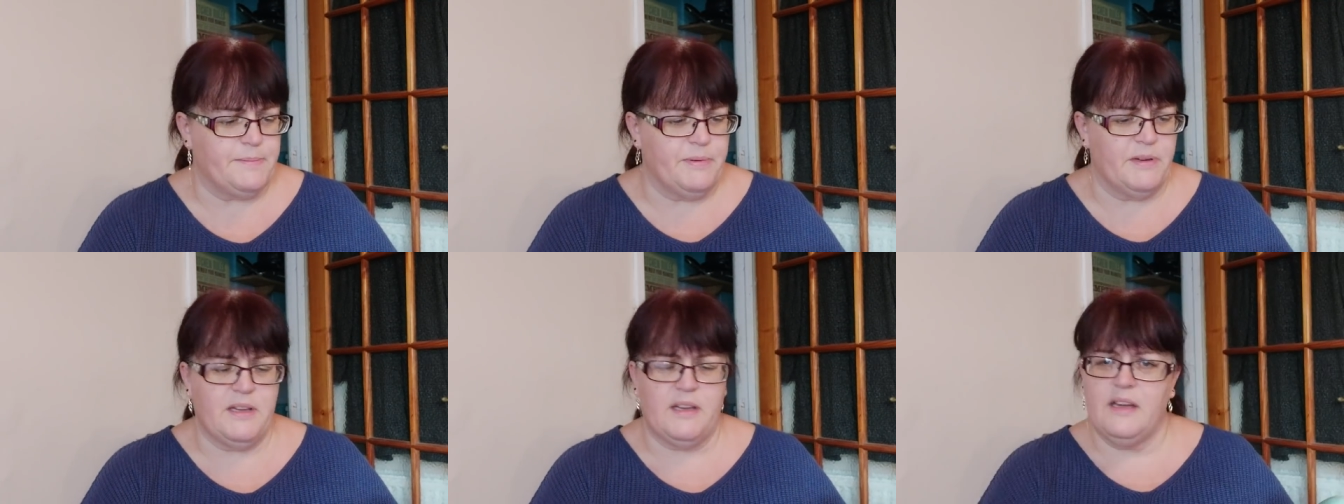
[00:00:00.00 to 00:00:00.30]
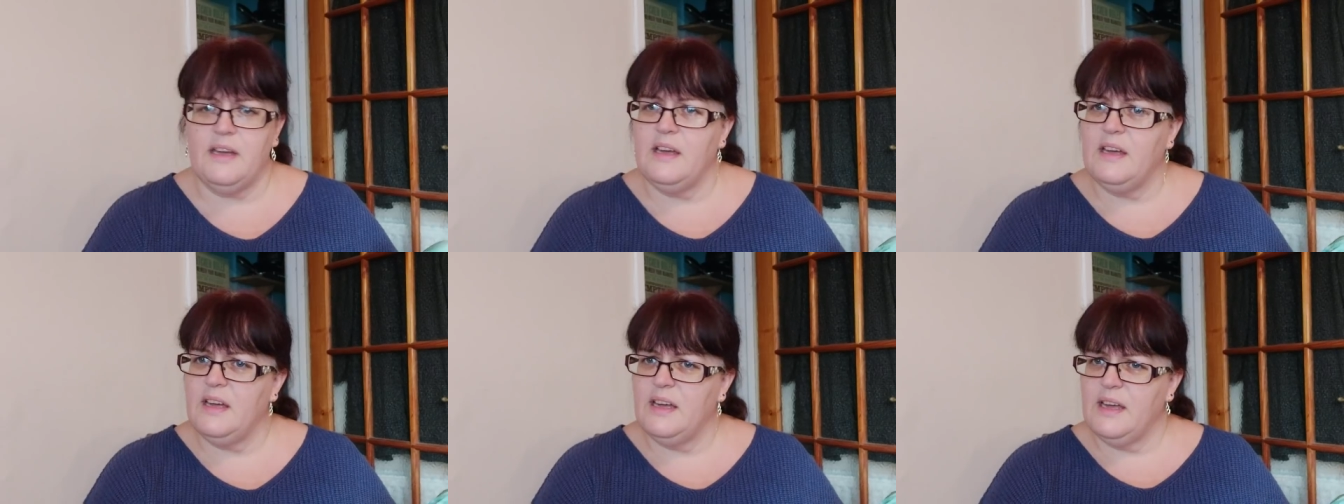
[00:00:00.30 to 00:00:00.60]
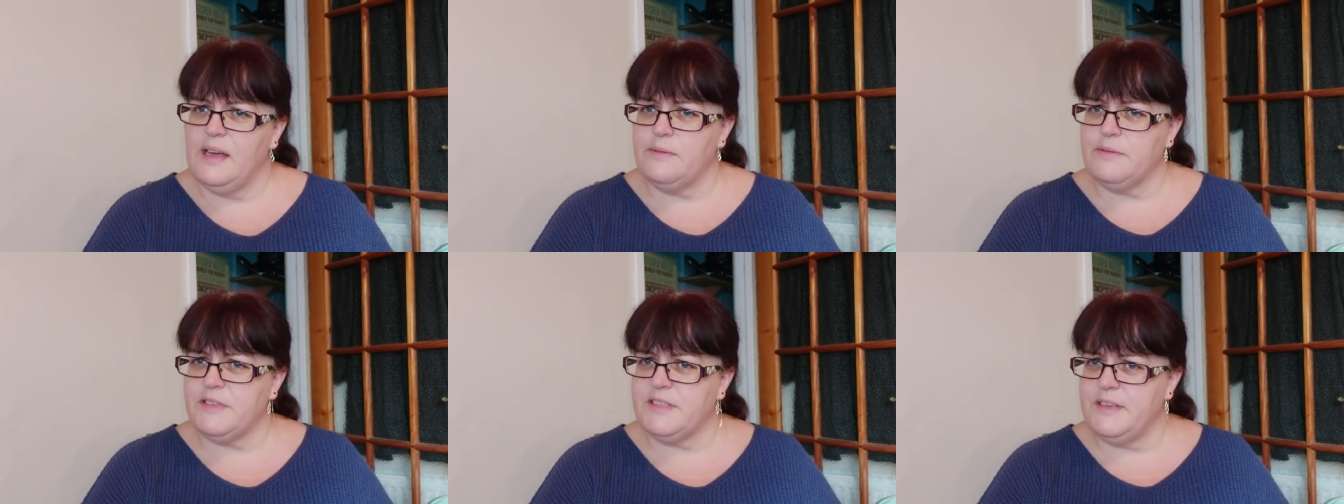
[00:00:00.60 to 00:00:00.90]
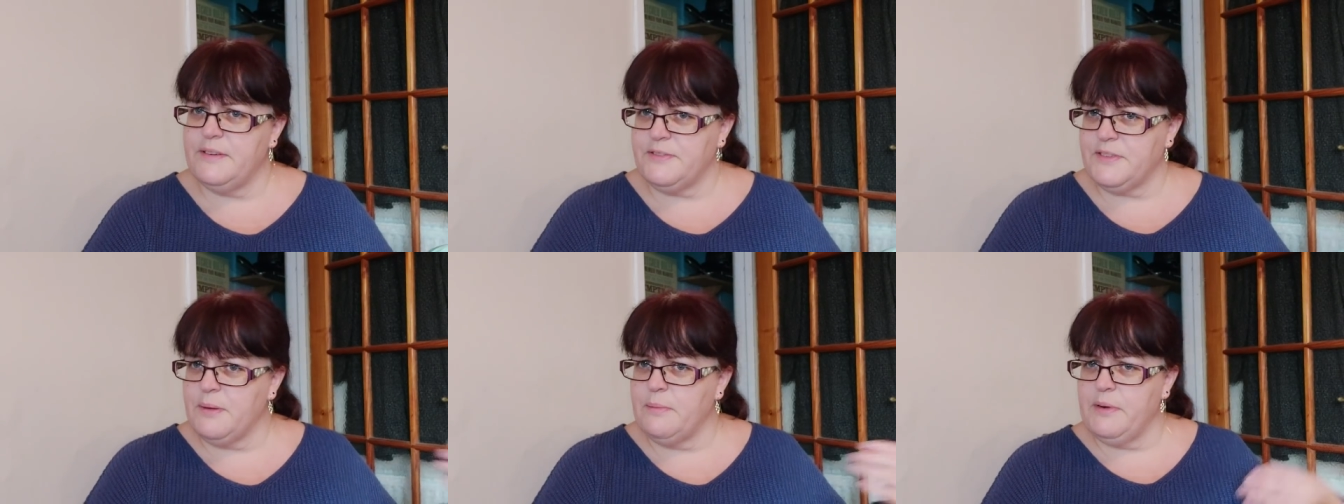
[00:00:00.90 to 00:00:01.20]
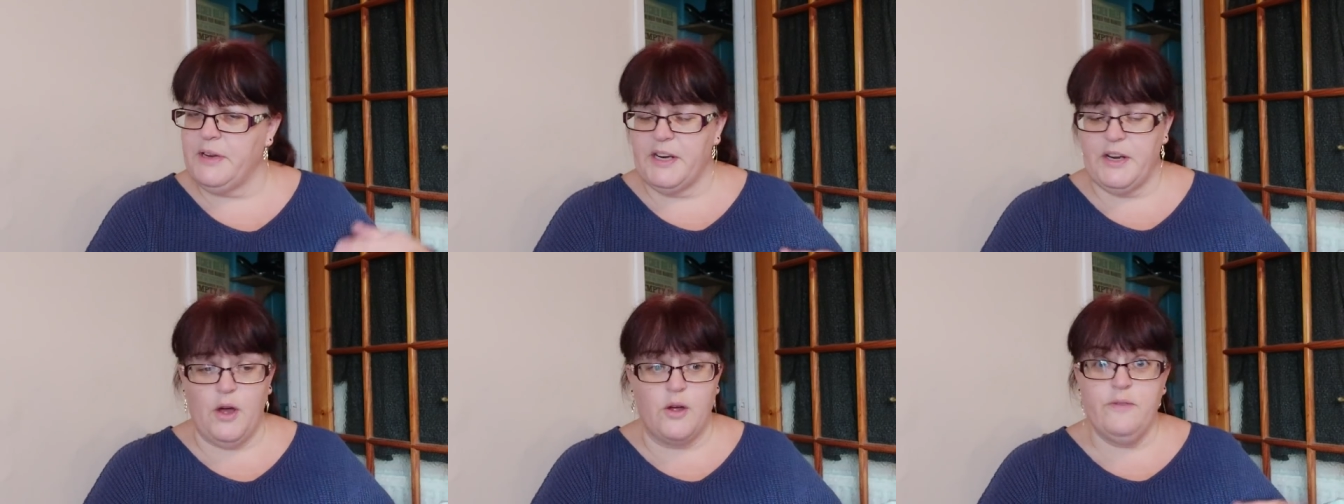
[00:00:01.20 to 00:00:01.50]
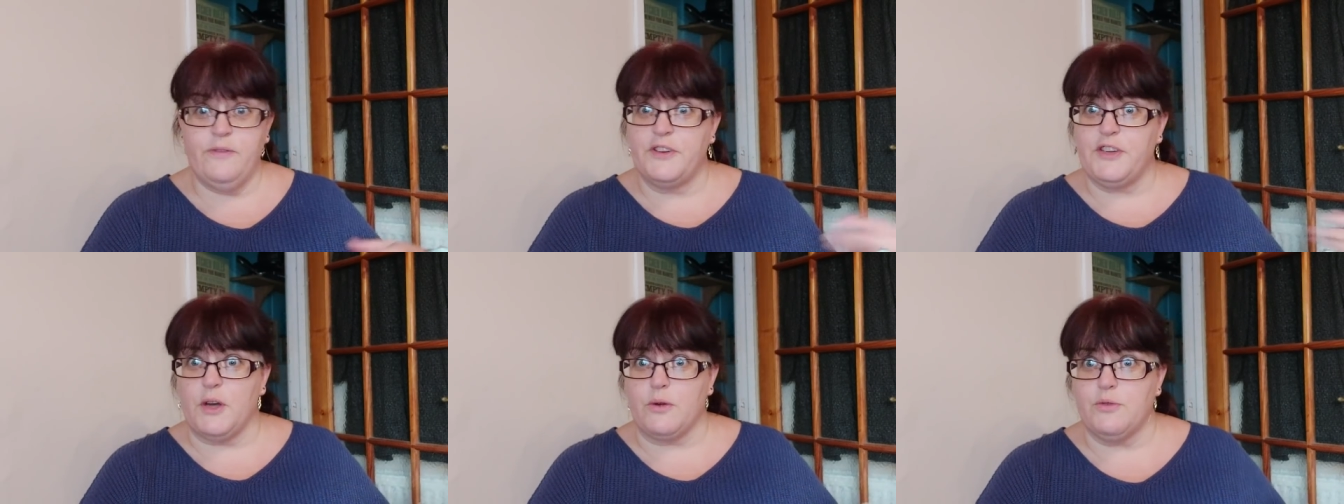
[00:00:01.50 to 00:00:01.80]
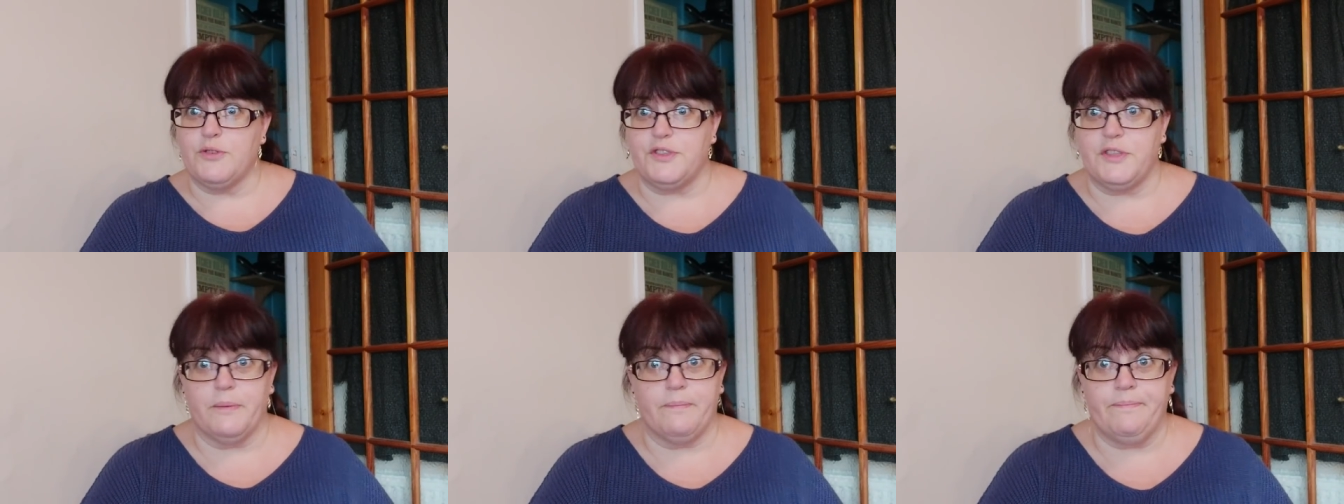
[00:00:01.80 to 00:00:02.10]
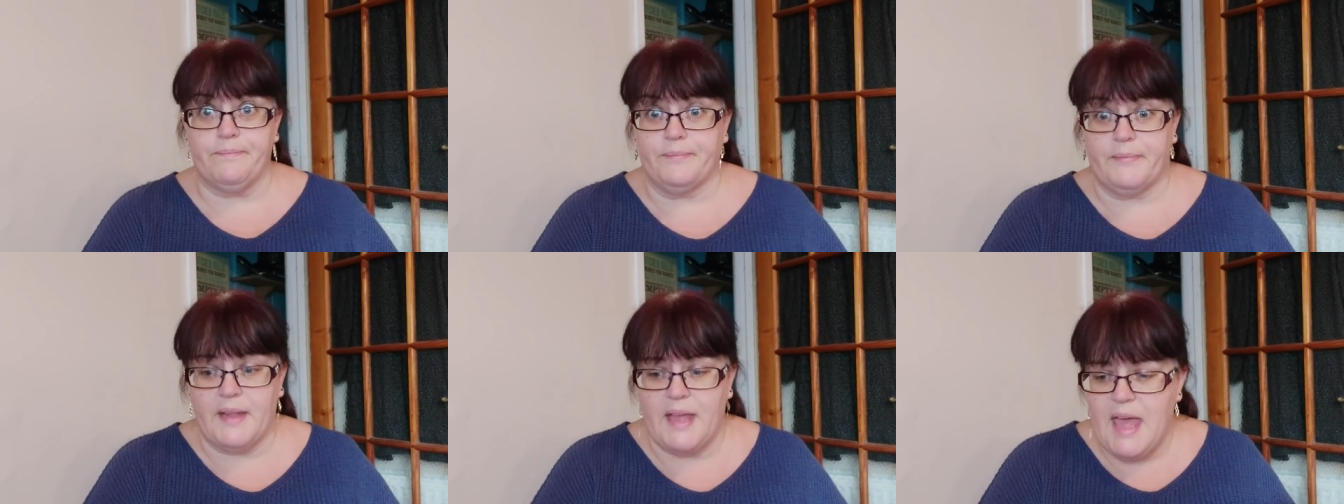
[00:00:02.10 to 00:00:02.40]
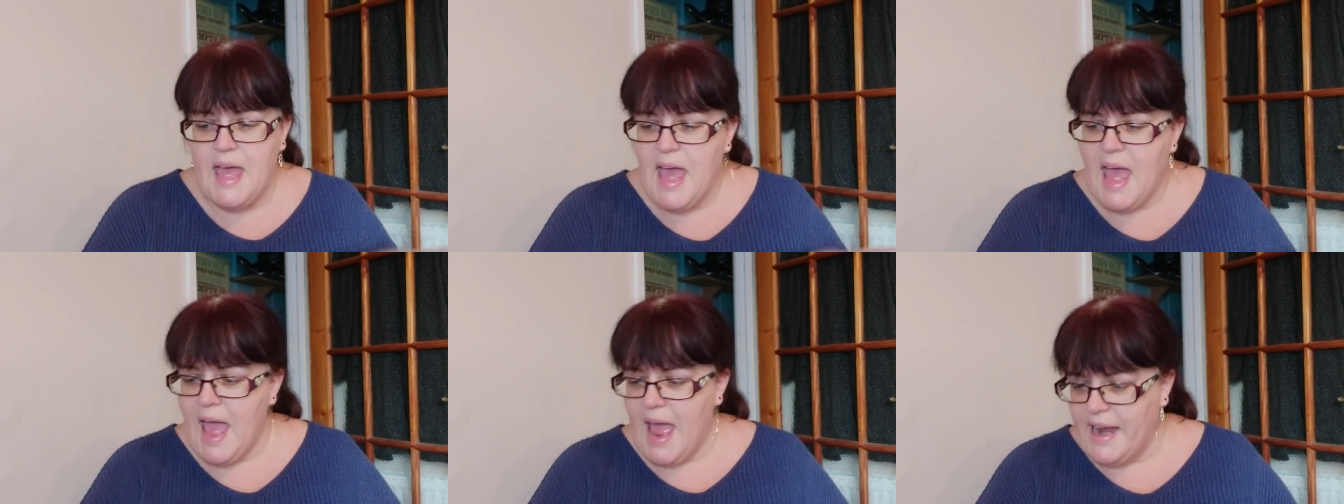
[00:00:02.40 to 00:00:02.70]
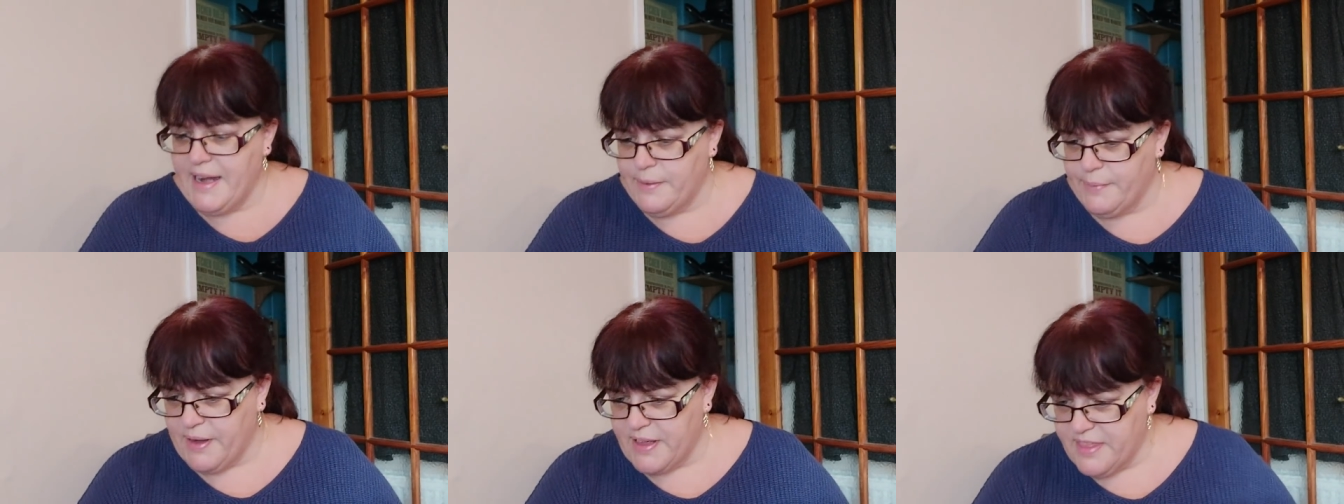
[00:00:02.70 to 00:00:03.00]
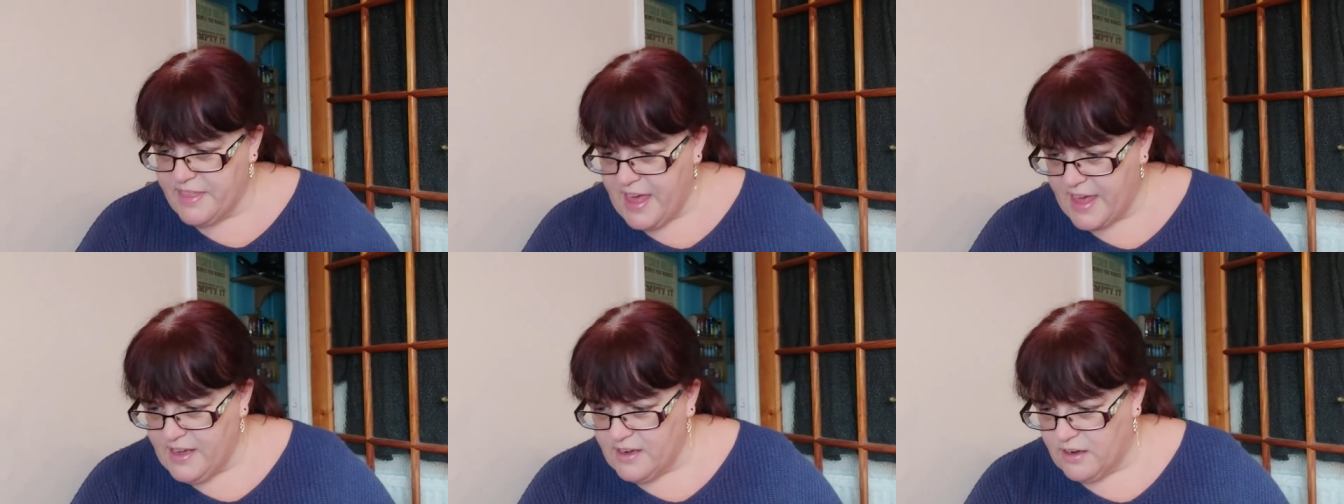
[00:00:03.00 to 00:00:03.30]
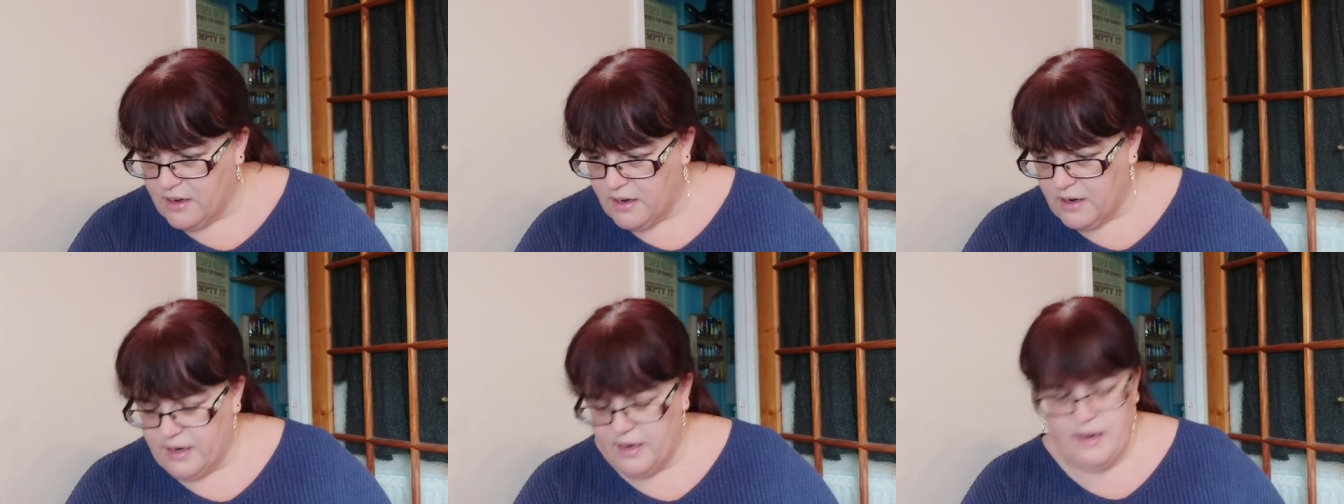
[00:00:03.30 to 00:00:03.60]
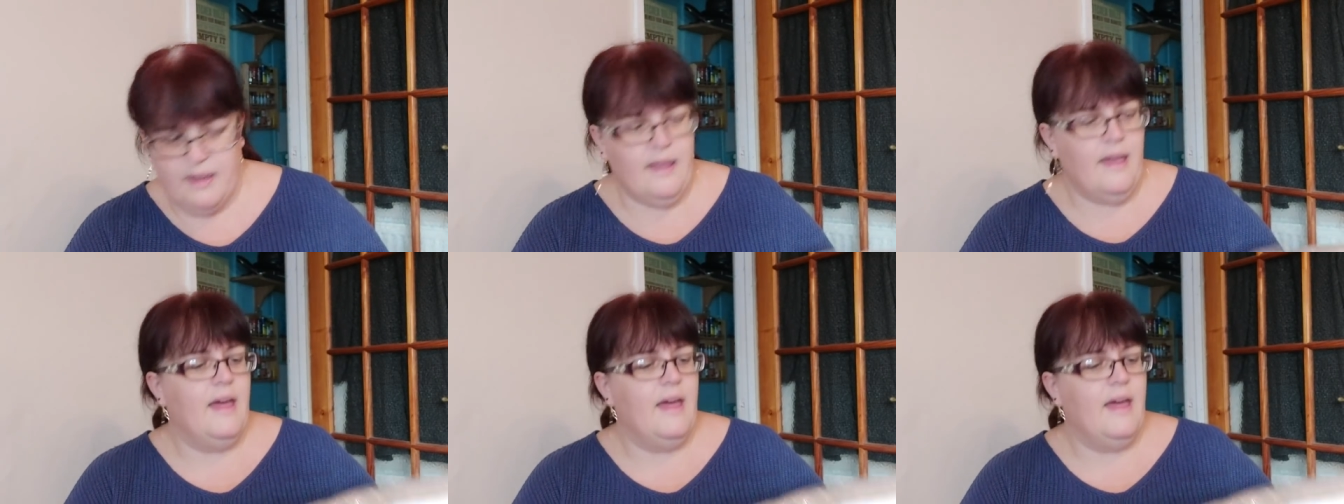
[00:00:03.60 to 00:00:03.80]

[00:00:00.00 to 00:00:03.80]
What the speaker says: But it was as if somebody had overdosed them. Anyway, they are